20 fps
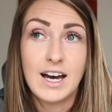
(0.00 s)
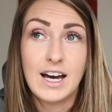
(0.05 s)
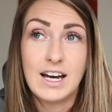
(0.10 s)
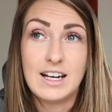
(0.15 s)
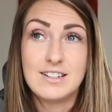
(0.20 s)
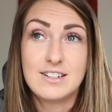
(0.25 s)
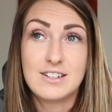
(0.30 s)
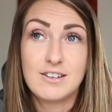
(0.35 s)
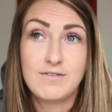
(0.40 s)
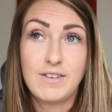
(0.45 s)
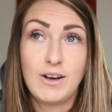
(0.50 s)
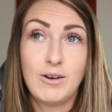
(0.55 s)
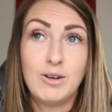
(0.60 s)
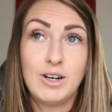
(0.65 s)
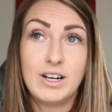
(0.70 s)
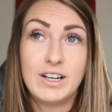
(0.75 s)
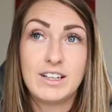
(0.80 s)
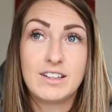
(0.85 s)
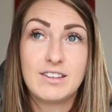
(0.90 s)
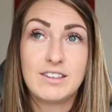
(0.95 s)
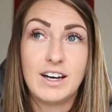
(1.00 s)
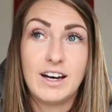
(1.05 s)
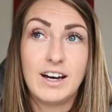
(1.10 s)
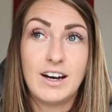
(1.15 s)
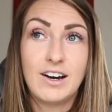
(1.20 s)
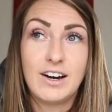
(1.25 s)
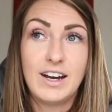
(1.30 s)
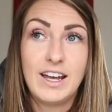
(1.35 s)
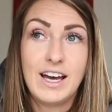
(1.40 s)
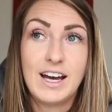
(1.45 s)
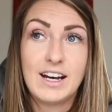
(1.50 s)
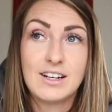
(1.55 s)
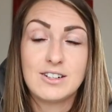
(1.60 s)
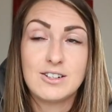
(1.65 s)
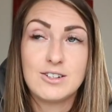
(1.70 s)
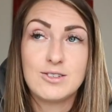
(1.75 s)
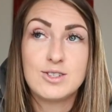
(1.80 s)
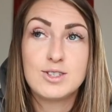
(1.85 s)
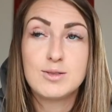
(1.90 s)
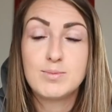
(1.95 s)
and I felt like that I had
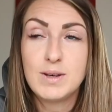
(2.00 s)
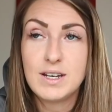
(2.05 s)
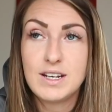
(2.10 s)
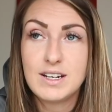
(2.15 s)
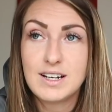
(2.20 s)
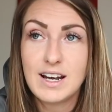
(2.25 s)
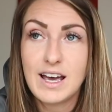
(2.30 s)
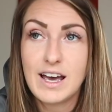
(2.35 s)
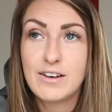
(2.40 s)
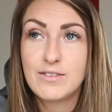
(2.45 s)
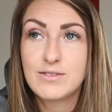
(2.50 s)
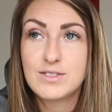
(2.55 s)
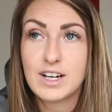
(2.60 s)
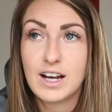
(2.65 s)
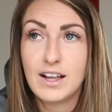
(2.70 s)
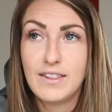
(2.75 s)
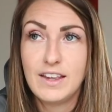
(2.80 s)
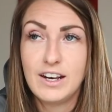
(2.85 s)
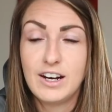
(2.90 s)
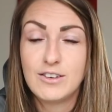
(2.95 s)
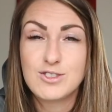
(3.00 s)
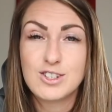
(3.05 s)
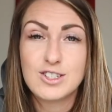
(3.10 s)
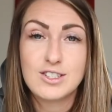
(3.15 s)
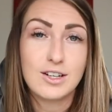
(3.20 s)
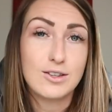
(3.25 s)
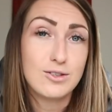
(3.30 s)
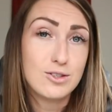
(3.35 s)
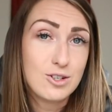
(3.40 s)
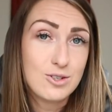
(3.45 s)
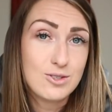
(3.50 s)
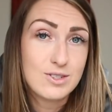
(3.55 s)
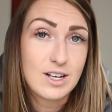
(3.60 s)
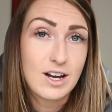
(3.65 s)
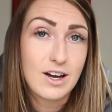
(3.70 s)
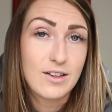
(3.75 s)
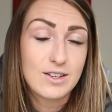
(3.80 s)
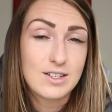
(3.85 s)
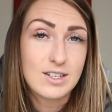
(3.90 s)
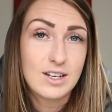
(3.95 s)
no speed left, and then I've just done two
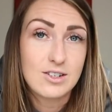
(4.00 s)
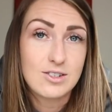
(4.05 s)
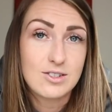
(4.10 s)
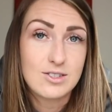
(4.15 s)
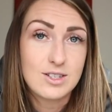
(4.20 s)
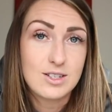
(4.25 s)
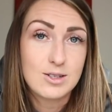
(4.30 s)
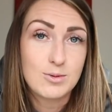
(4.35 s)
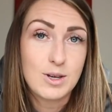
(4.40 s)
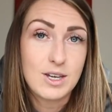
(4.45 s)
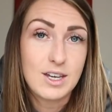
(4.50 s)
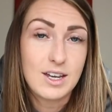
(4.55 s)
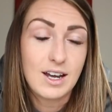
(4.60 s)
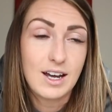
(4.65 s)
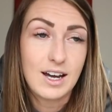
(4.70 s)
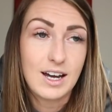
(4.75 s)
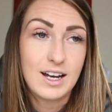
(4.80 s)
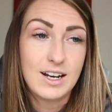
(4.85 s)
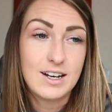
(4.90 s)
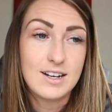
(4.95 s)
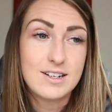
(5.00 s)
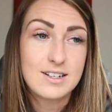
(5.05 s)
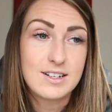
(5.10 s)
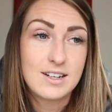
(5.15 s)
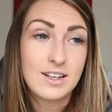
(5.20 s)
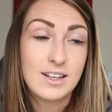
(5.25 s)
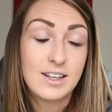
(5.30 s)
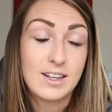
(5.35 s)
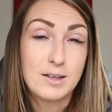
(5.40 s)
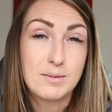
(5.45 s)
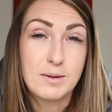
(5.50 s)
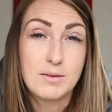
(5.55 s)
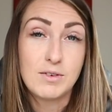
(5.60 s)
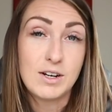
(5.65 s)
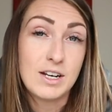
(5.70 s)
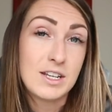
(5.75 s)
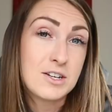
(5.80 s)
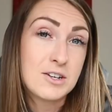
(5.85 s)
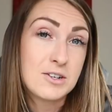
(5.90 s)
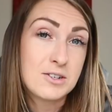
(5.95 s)
other sessions this week and they've been
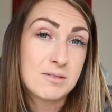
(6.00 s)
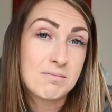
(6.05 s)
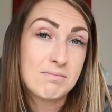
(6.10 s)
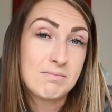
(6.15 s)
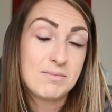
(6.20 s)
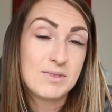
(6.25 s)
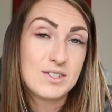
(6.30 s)
really good.